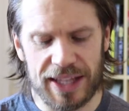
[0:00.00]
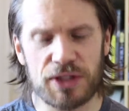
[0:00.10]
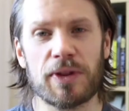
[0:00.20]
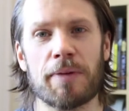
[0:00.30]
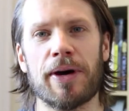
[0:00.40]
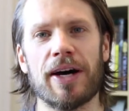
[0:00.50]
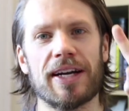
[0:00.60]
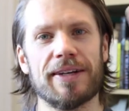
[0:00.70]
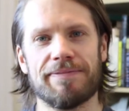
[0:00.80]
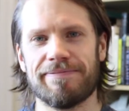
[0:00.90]
he ends with a
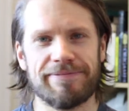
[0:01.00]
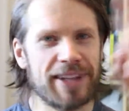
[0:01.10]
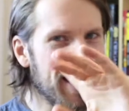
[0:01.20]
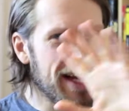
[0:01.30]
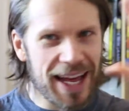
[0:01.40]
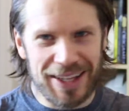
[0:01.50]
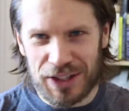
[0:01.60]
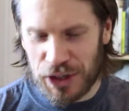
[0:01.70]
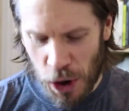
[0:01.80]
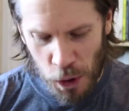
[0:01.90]
perler. Then he
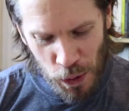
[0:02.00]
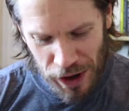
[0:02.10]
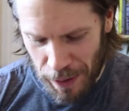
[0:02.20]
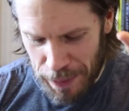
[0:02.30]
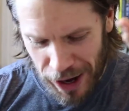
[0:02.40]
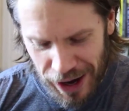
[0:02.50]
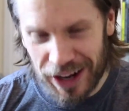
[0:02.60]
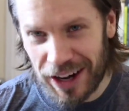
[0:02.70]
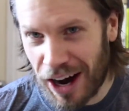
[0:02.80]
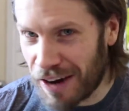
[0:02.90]
ends with a
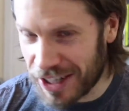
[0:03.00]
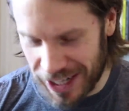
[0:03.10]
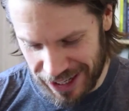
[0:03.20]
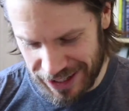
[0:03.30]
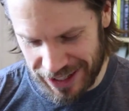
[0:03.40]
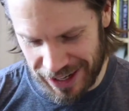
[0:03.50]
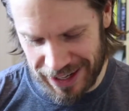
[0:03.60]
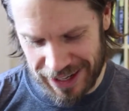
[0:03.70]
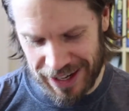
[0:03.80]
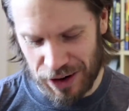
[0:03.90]
perler of an answer,
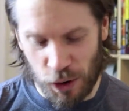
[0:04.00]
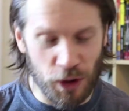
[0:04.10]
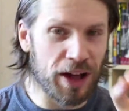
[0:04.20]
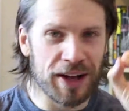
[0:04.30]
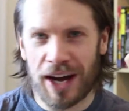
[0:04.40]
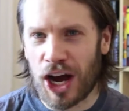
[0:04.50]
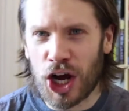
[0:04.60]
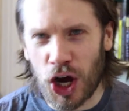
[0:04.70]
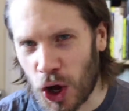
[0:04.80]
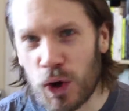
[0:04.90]
or
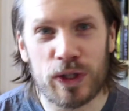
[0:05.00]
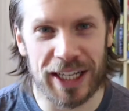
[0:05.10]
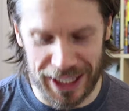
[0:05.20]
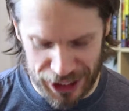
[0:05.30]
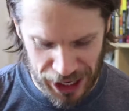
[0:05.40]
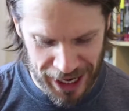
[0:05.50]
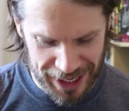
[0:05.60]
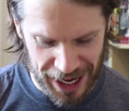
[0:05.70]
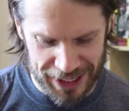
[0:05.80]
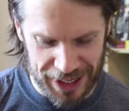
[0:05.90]
closing to
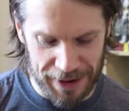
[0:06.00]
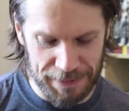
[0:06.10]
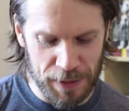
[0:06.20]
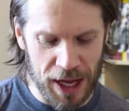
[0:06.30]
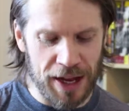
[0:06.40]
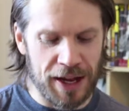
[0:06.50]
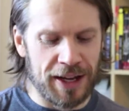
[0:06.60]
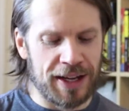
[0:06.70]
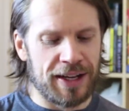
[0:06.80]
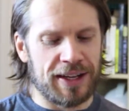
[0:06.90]
his answer.
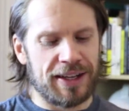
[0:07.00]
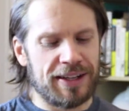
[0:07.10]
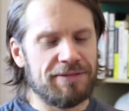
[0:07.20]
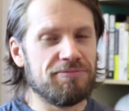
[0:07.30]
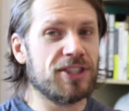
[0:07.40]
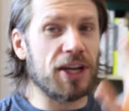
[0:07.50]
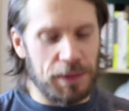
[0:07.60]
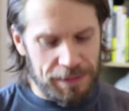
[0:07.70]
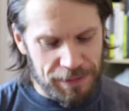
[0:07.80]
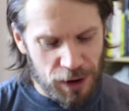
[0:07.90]

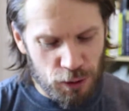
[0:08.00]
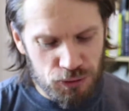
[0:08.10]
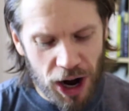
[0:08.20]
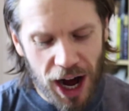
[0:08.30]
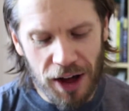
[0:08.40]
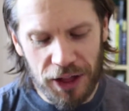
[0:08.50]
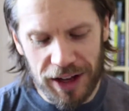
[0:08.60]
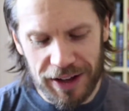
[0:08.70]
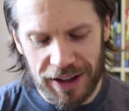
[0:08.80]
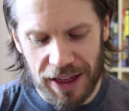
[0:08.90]
So
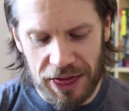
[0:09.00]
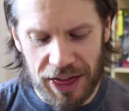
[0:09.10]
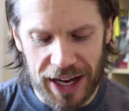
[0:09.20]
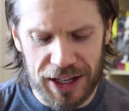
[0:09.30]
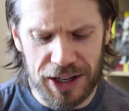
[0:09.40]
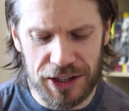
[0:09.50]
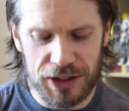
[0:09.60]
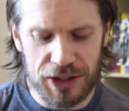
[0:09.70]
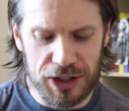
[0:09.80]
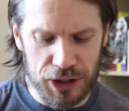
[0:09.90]
rather than
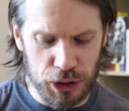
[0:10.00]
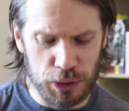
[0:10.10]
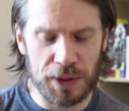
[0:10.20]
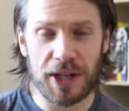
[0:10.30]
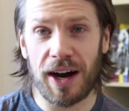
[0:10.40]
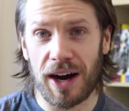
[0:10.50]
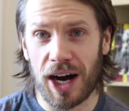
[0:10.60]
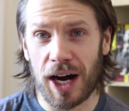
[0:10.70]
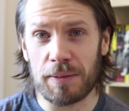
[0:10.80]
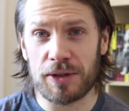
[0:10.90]
consume
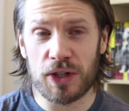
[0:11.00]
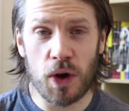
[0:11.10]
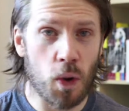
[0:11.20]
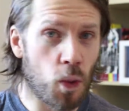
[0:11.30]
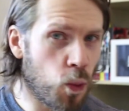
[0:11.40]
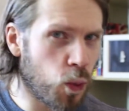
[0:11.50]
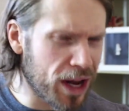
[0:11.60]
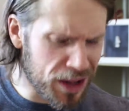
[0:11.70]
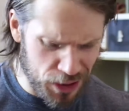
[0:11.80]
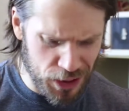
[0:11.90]
carbs
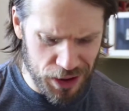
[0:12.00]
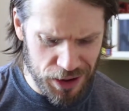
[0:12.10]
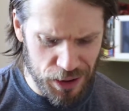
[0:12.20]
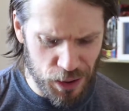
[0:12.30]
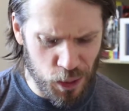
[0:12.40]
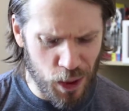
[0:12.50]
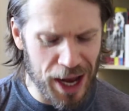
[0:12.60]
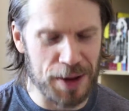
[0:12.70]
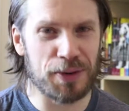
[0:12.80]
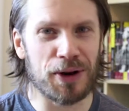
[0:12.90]
with
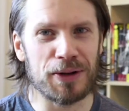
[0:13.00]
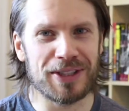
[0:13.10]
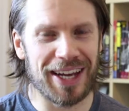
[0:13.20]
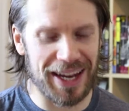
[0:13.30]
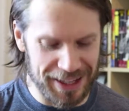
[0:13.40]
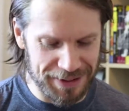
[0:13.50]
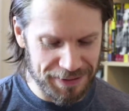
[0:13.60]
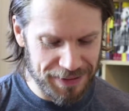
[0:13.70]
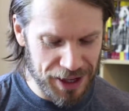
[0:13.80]
whey protein,